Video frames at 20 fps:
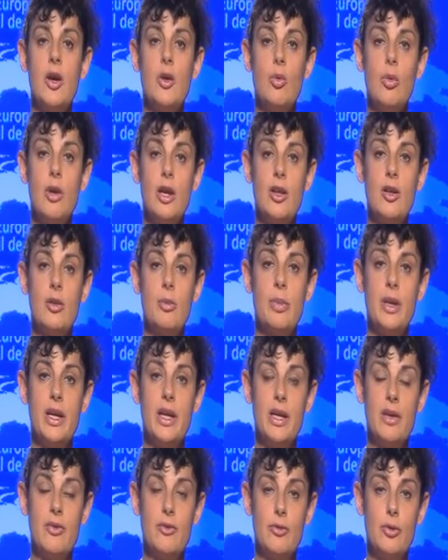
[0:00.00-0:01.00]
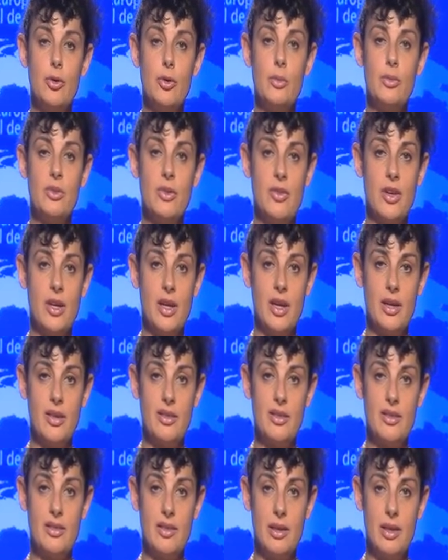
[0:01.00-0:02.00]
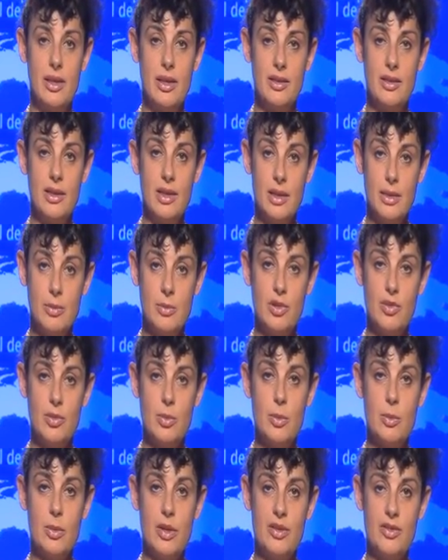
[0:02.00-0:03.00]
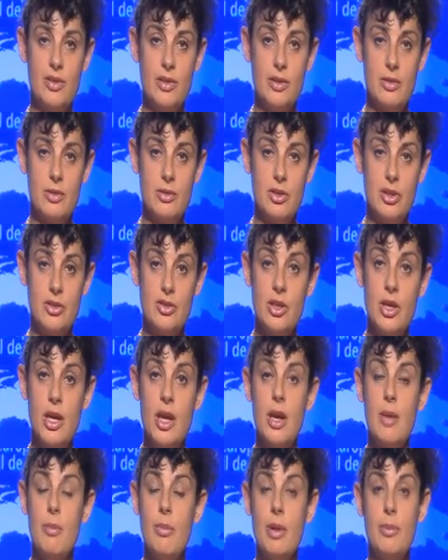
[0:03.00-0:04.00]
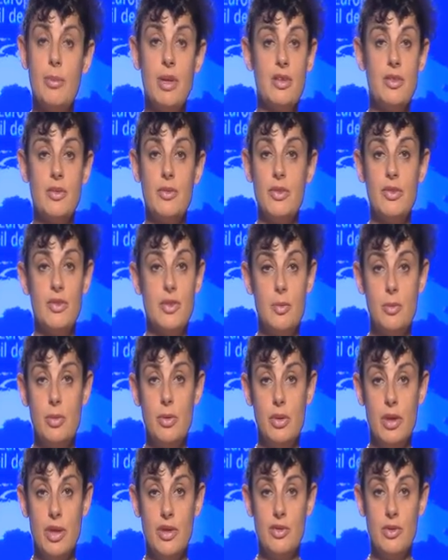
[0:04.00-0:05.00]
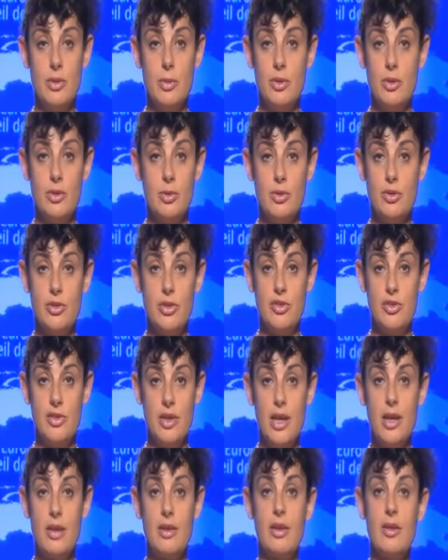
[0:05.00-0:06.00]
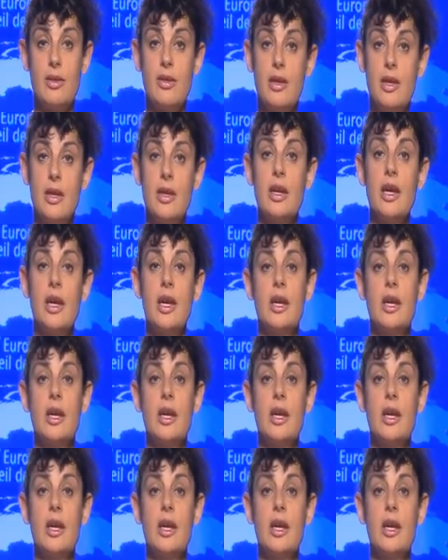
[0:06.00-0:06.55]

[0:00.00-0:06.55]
will be informed if a case is declared inadmissible by a single judge by means of a simple letter which will just say that the